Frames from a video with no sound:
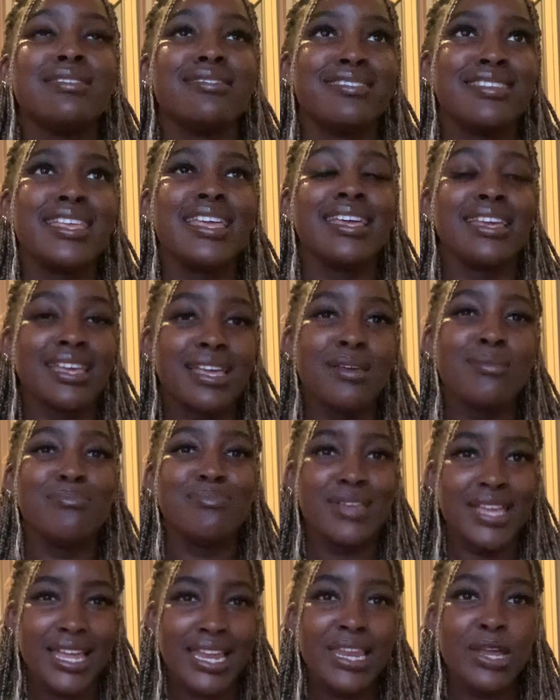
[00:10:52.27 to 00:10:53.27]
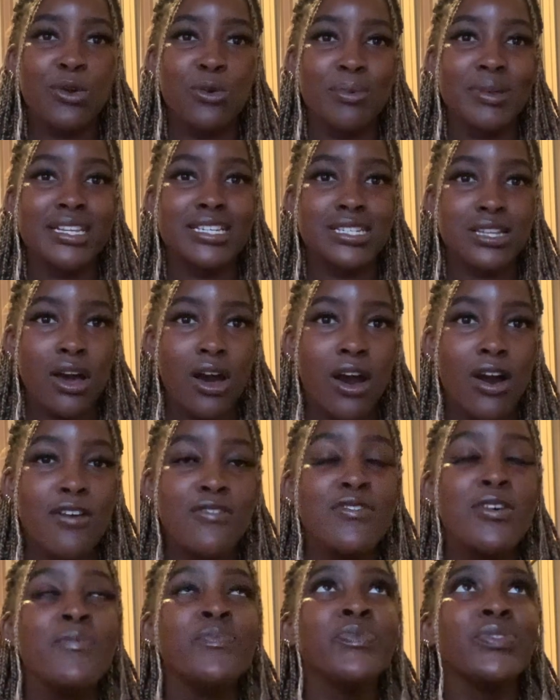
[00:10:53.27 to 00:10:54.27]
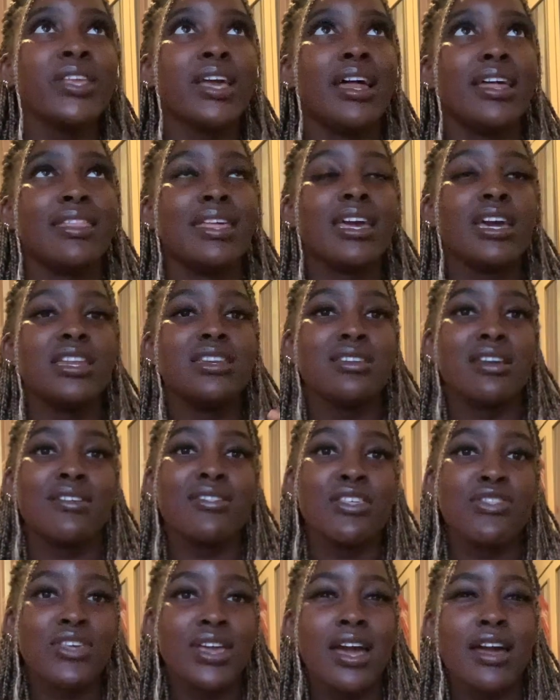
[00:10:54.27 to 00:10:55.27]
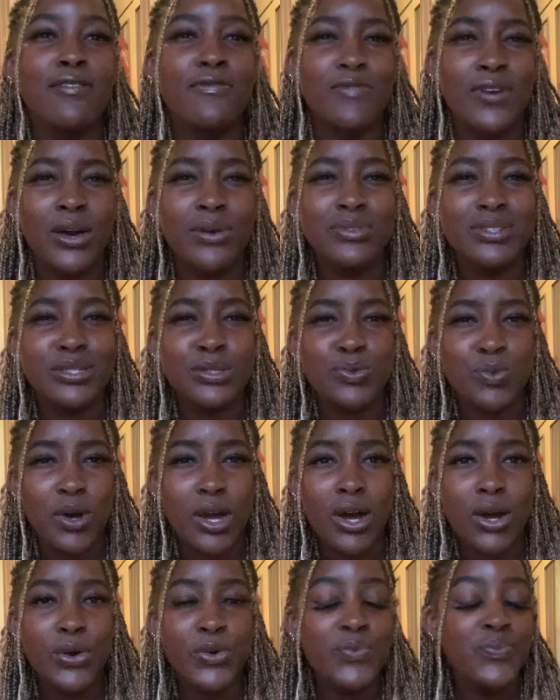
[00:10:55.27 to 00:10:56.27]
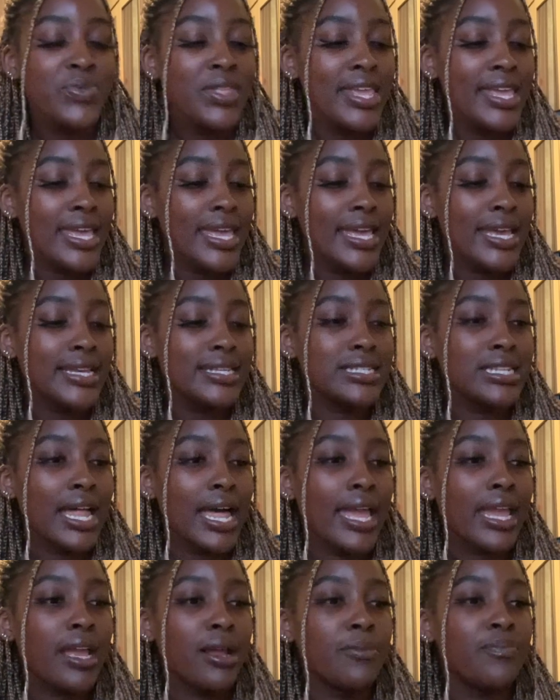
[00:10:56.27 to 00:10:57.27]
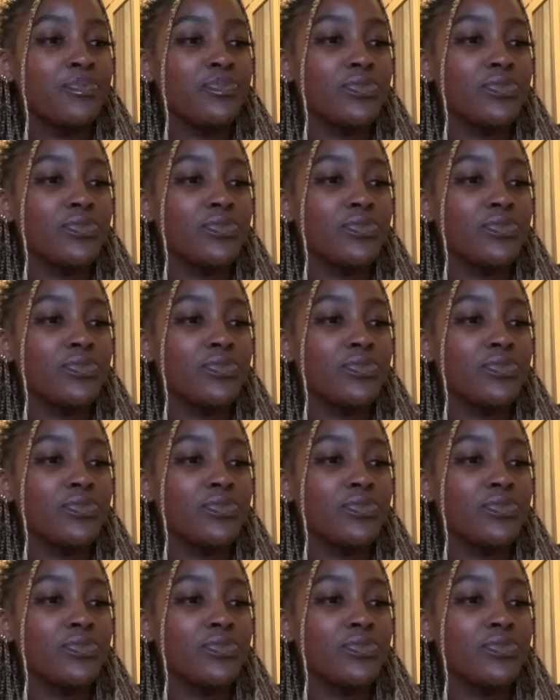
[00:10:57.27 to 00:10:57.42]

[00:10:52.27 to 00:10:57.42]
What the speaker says: it can be a little bit tough. And I think another thing I found as well is, like,